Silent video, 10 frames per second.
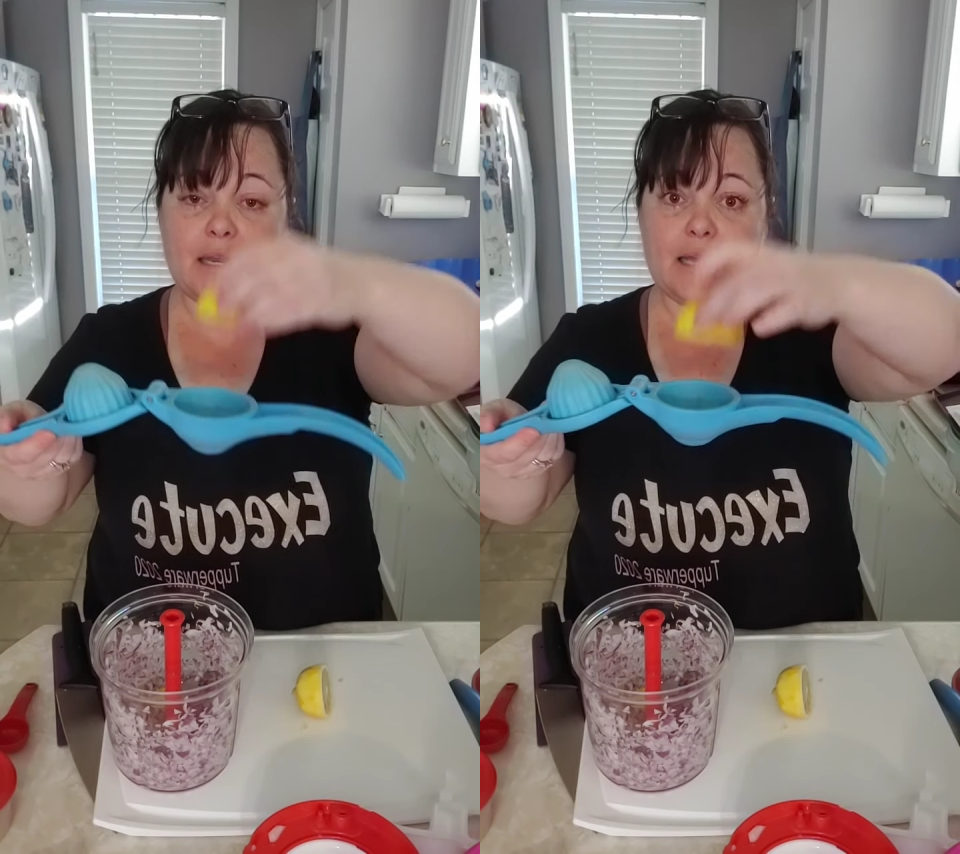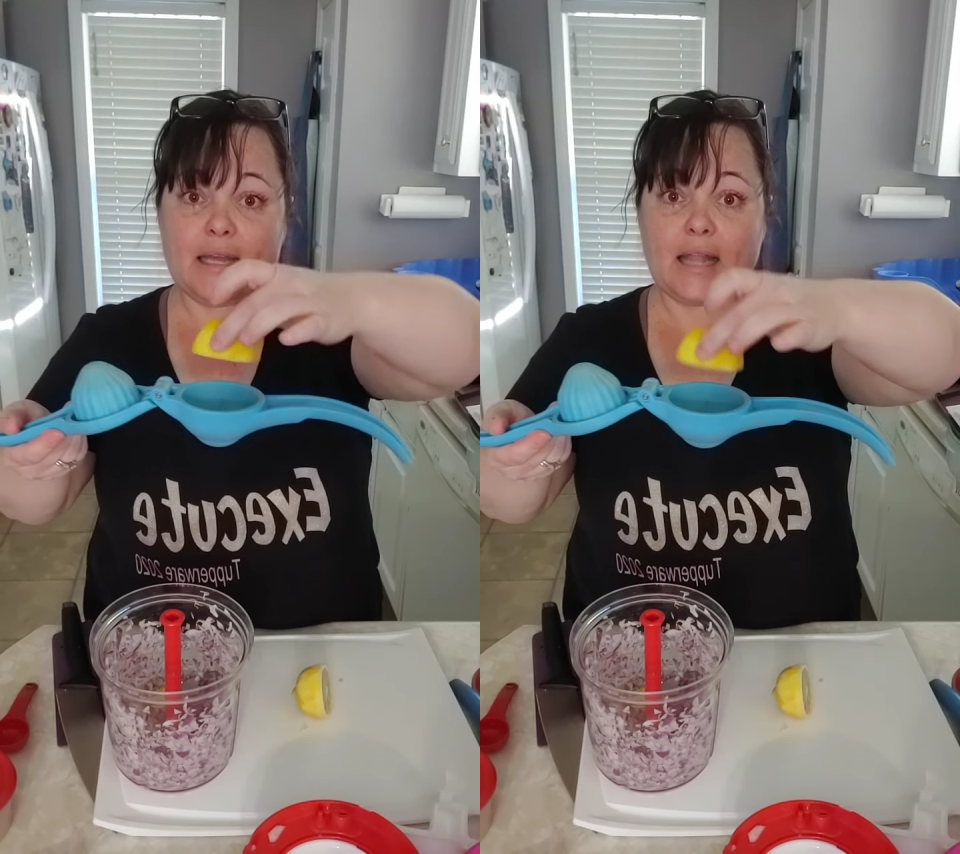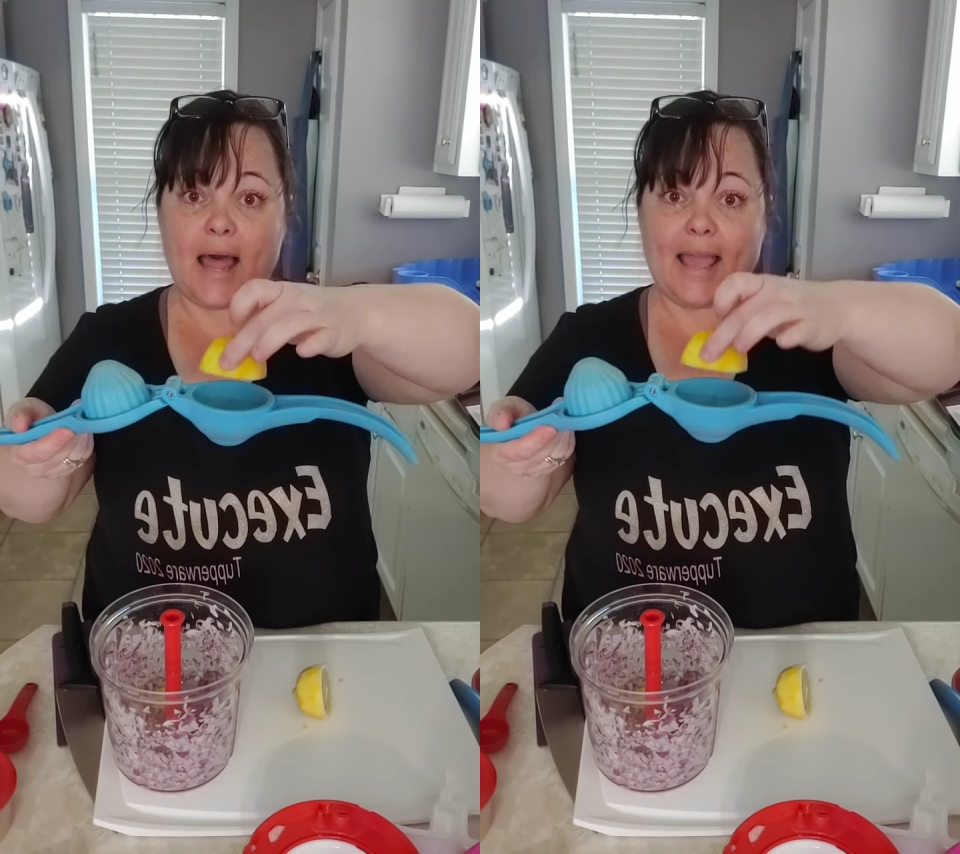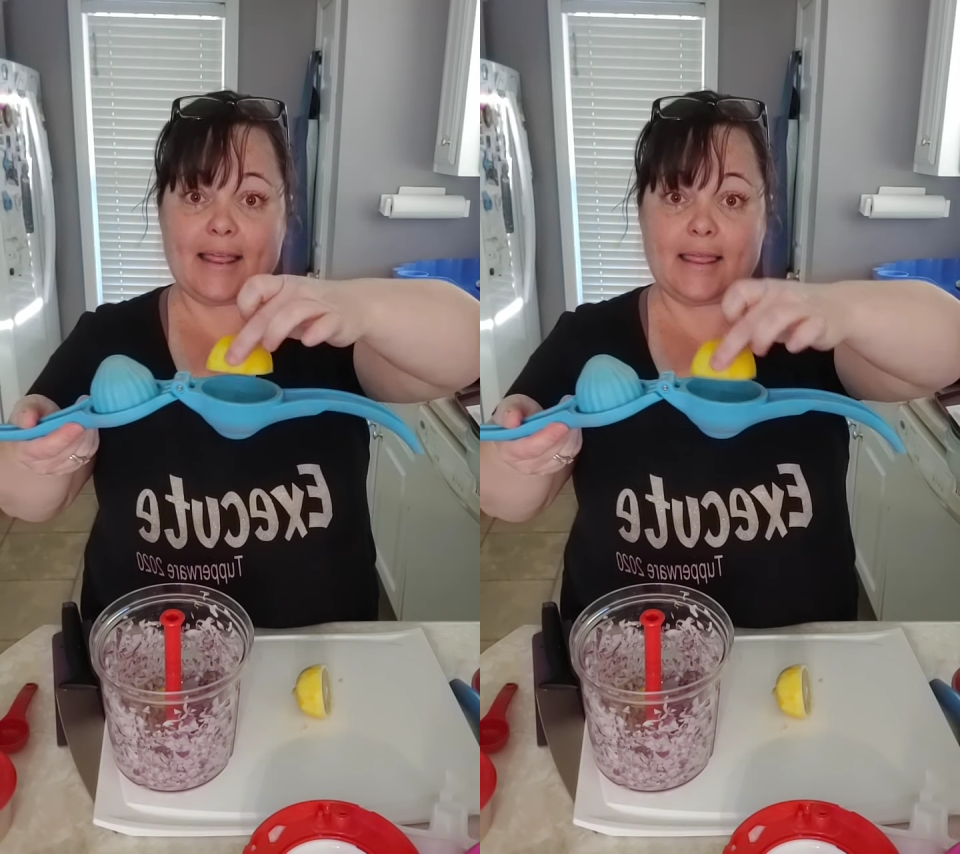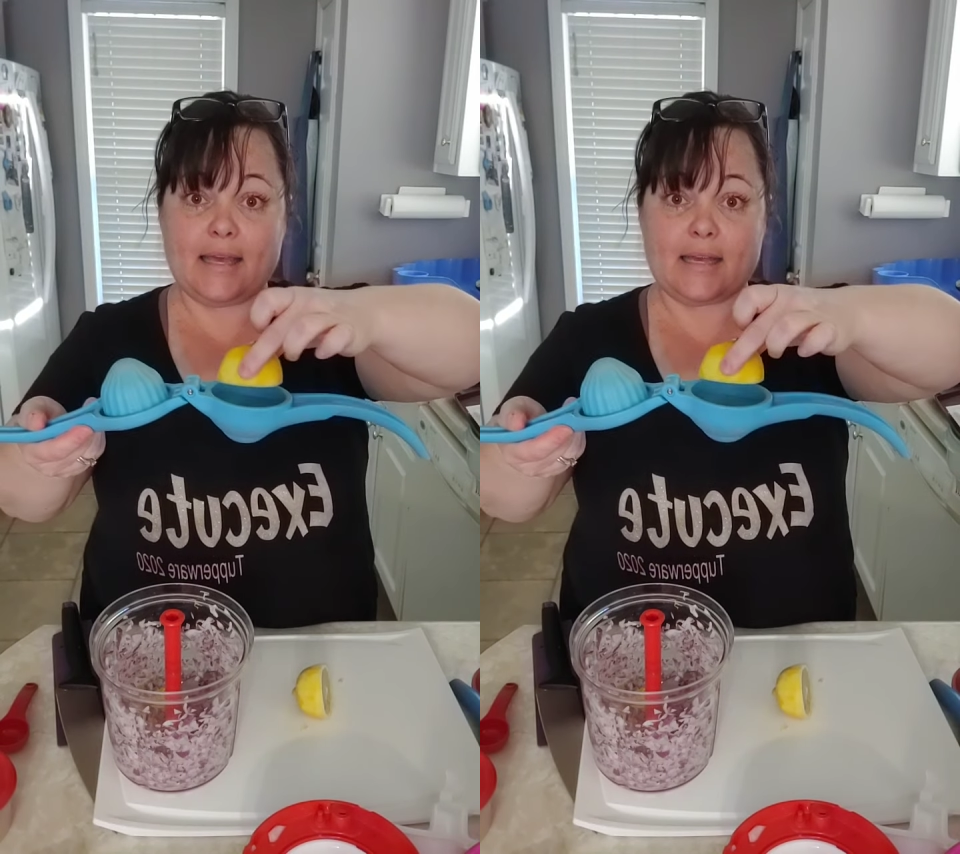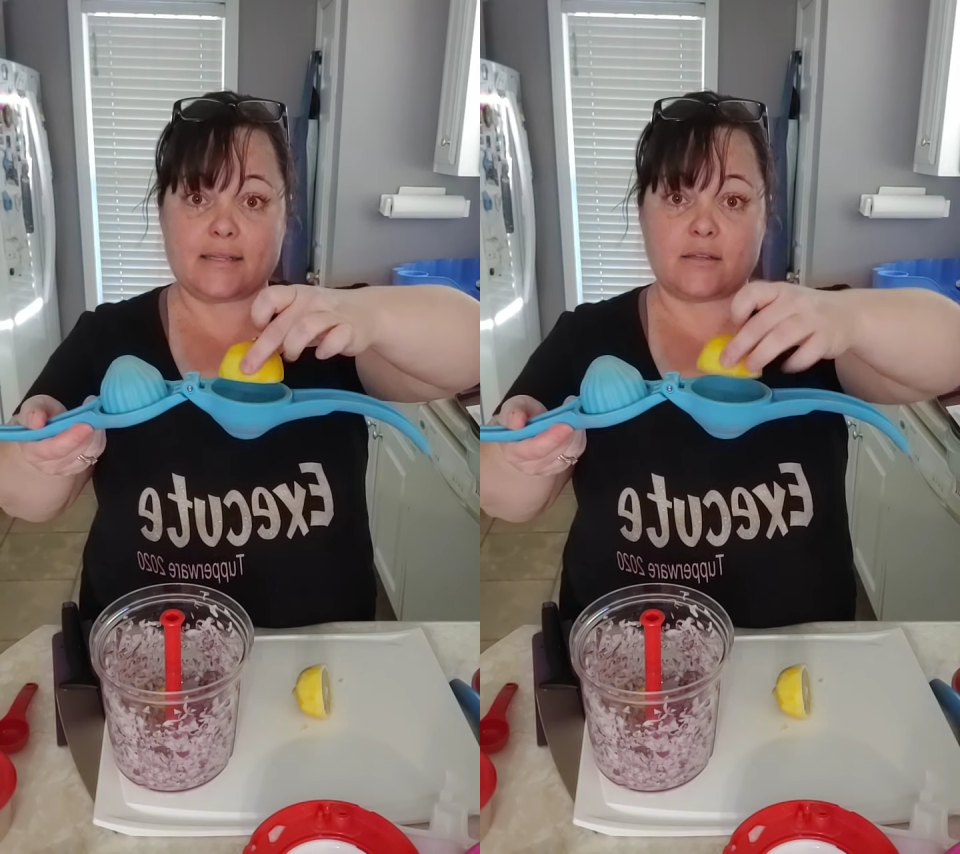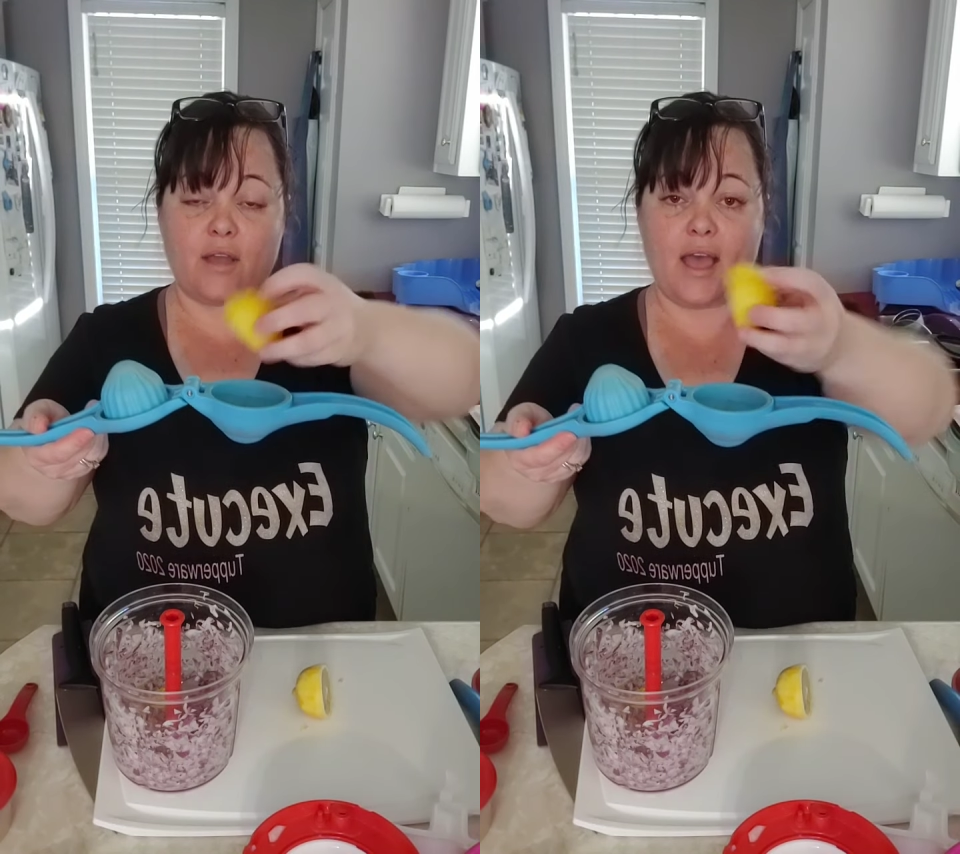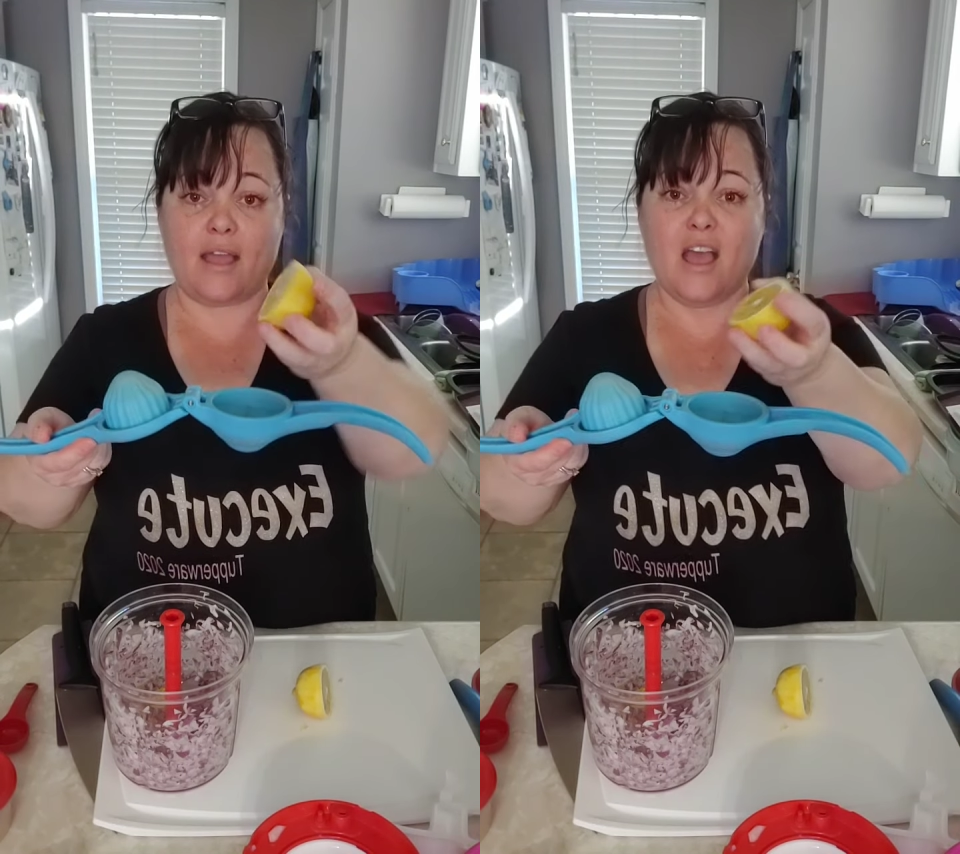in like this,
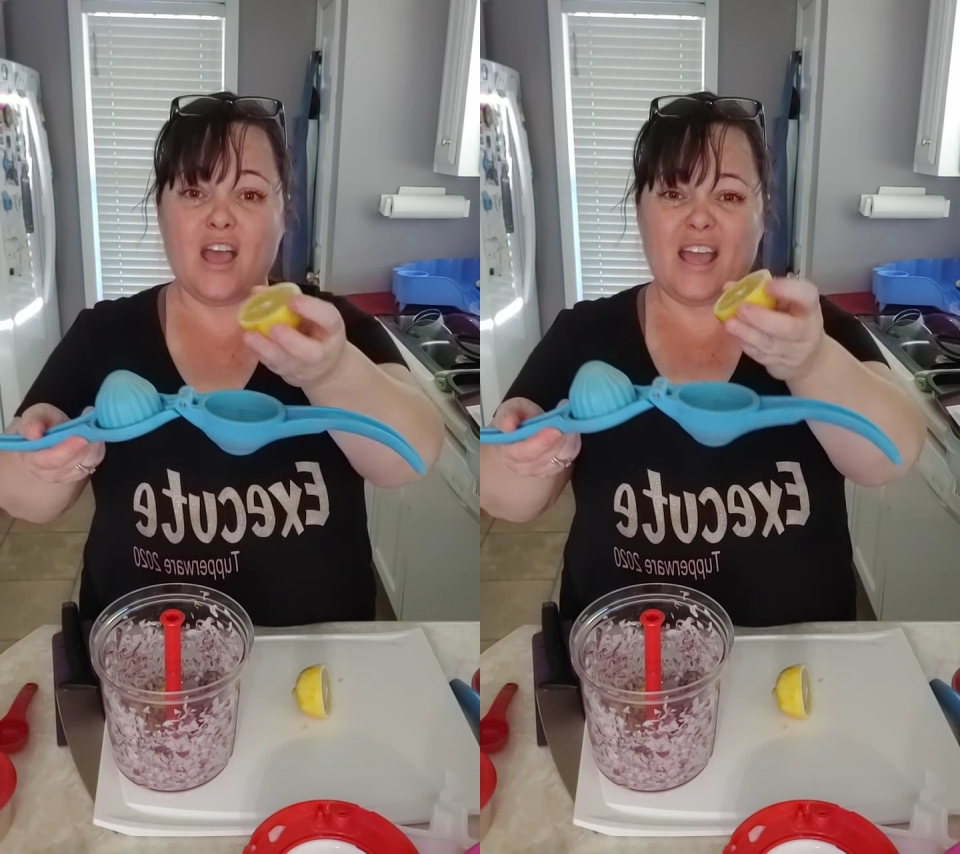okay?